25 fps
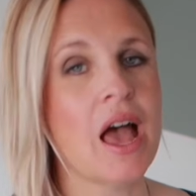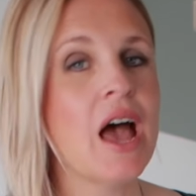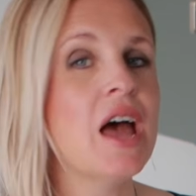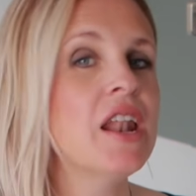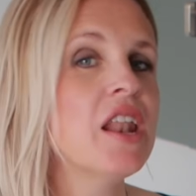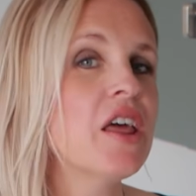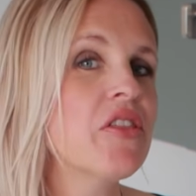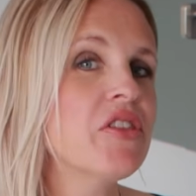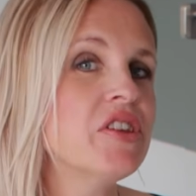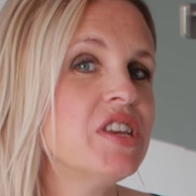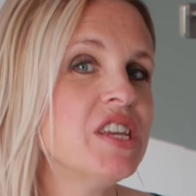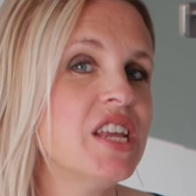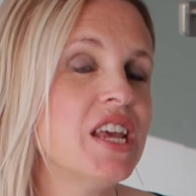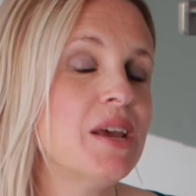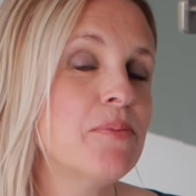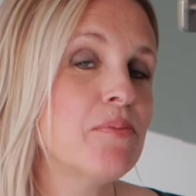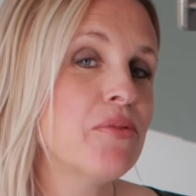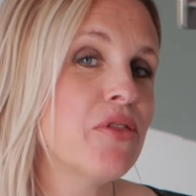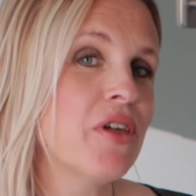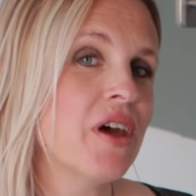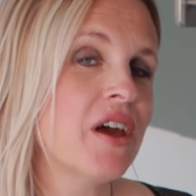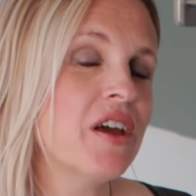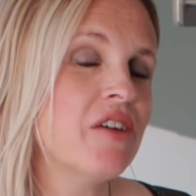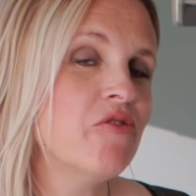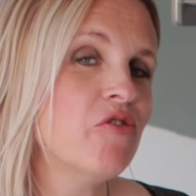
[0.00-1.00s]
Another
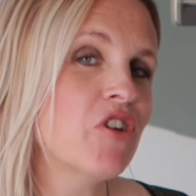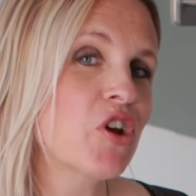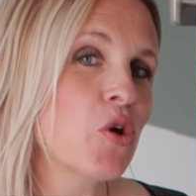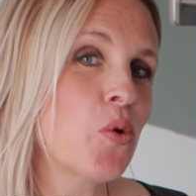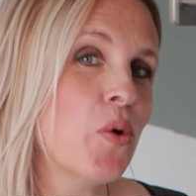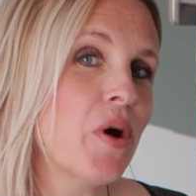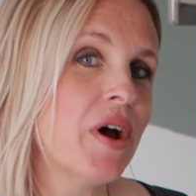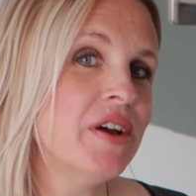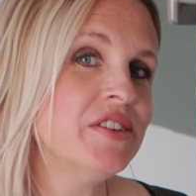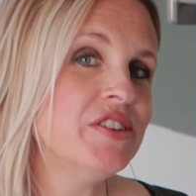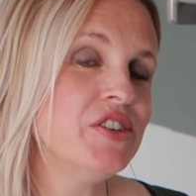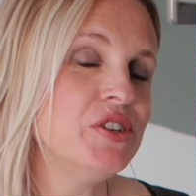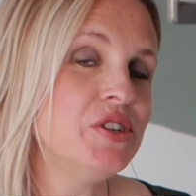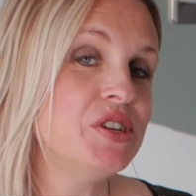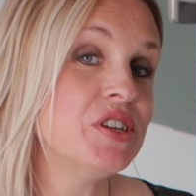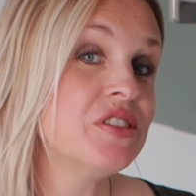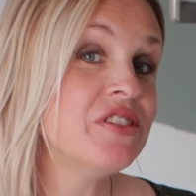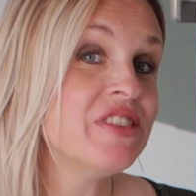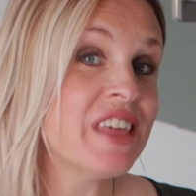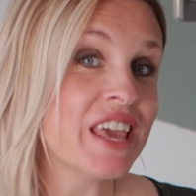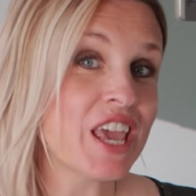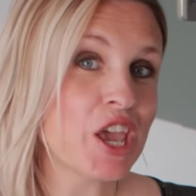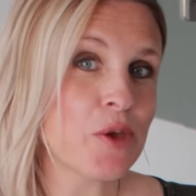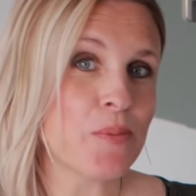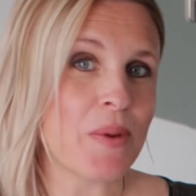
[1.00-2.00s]
tip that requires you to
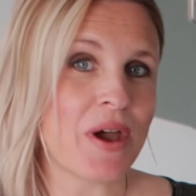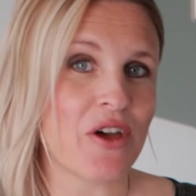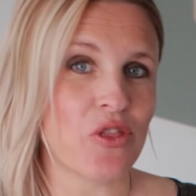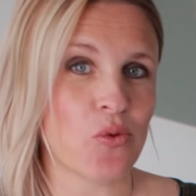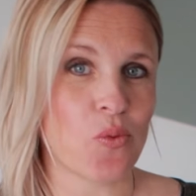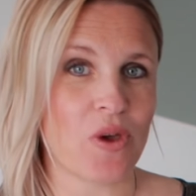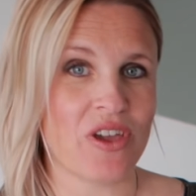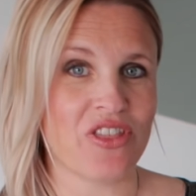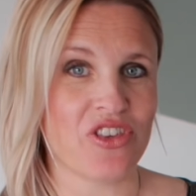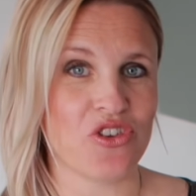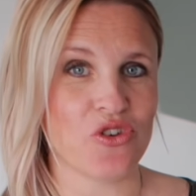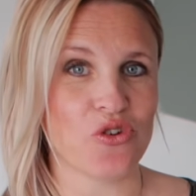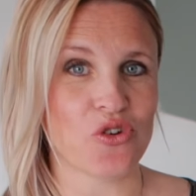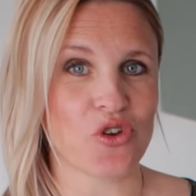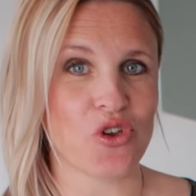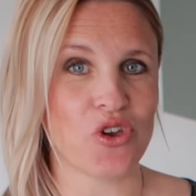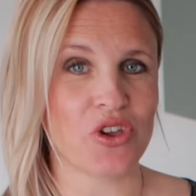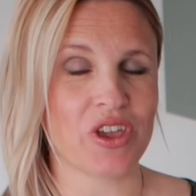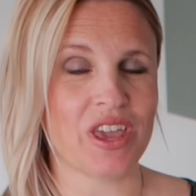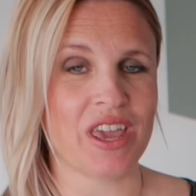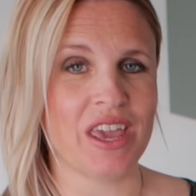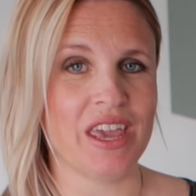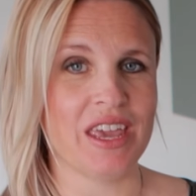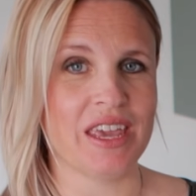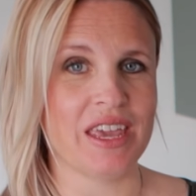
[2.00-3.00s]
think about the way that you're
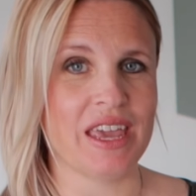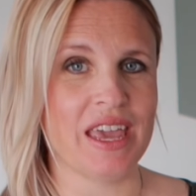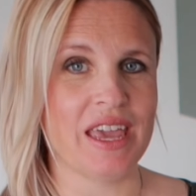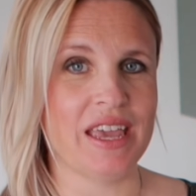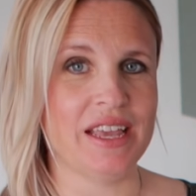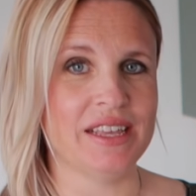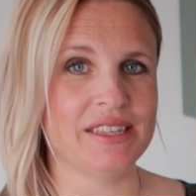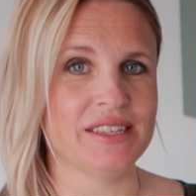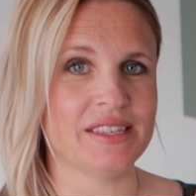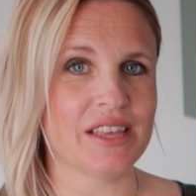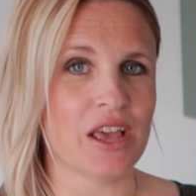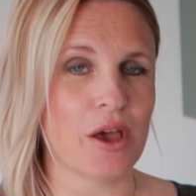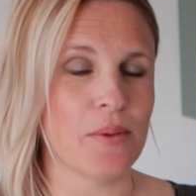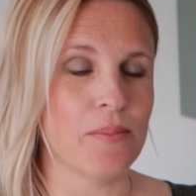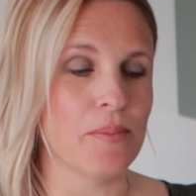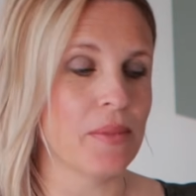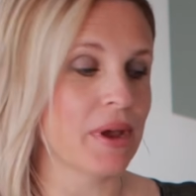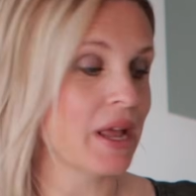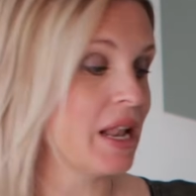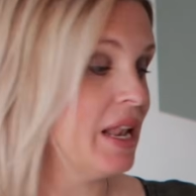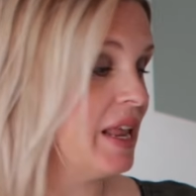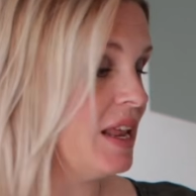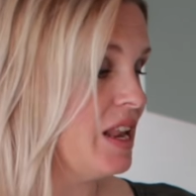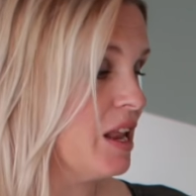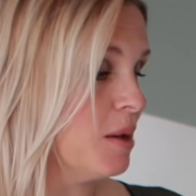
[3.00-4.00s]
cooking is
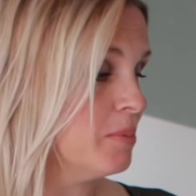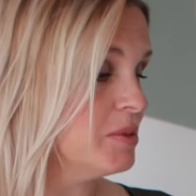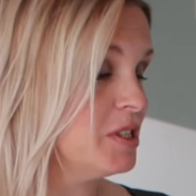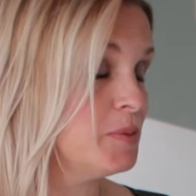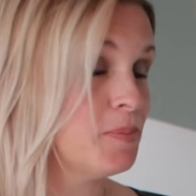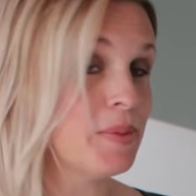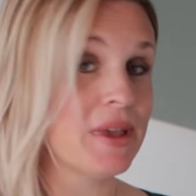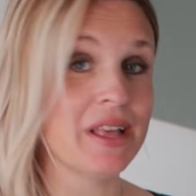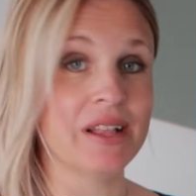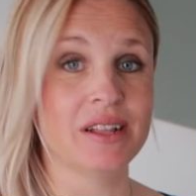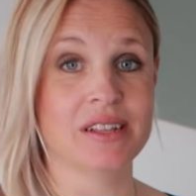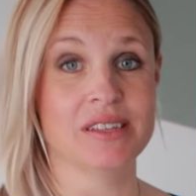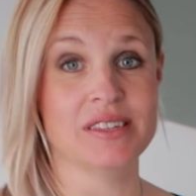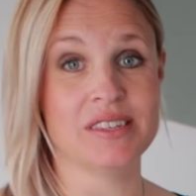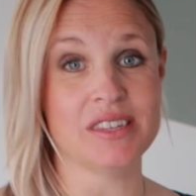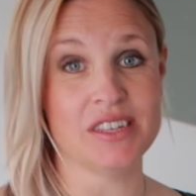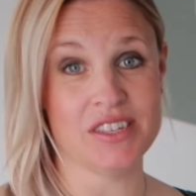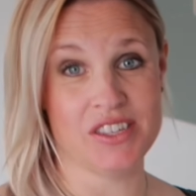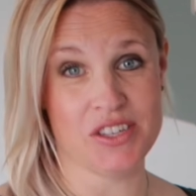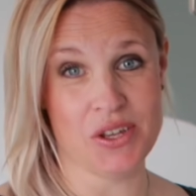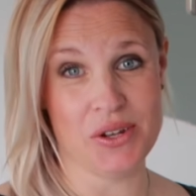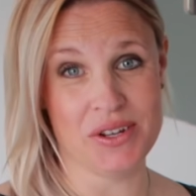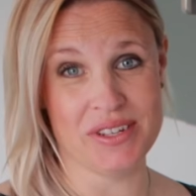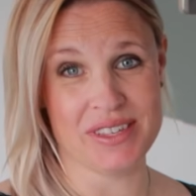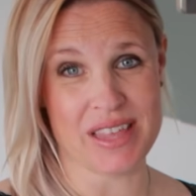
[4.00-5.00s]
clean up spills
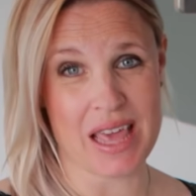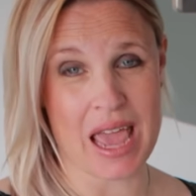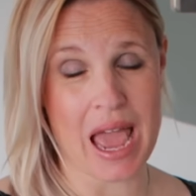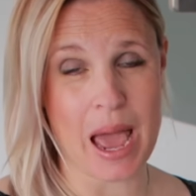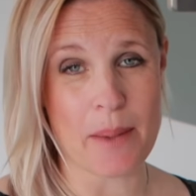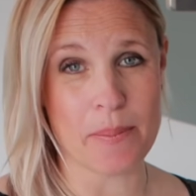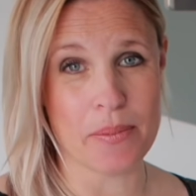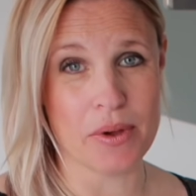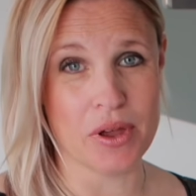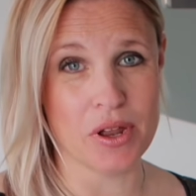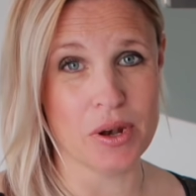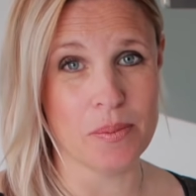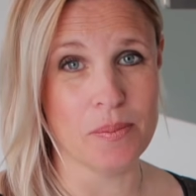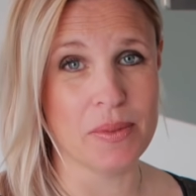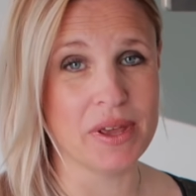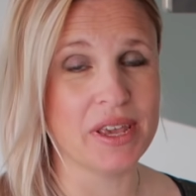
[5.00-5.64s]
as soon as they happen,